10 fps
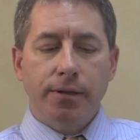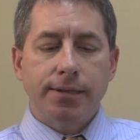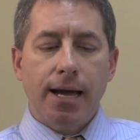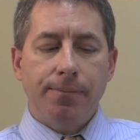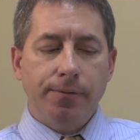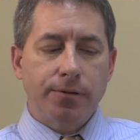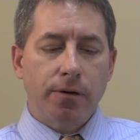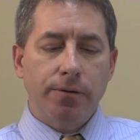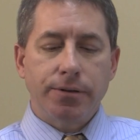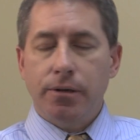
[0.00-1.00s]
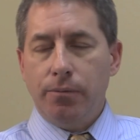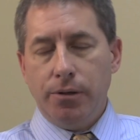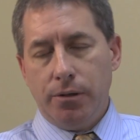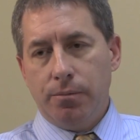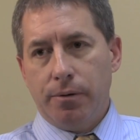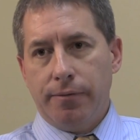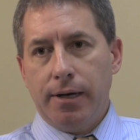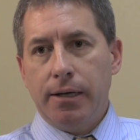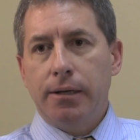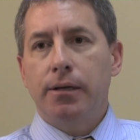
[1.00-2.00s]
the type of service that we do
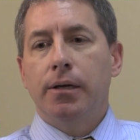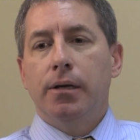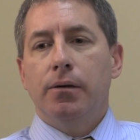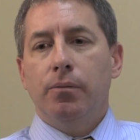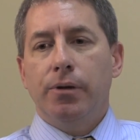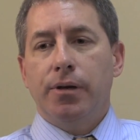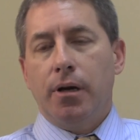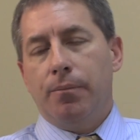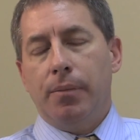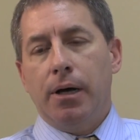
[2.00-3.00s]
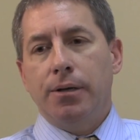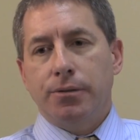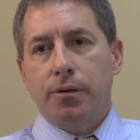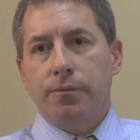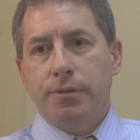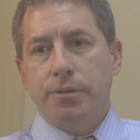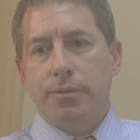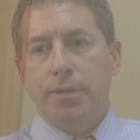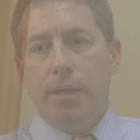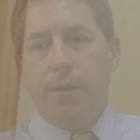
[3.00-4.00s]
provide with the combined services,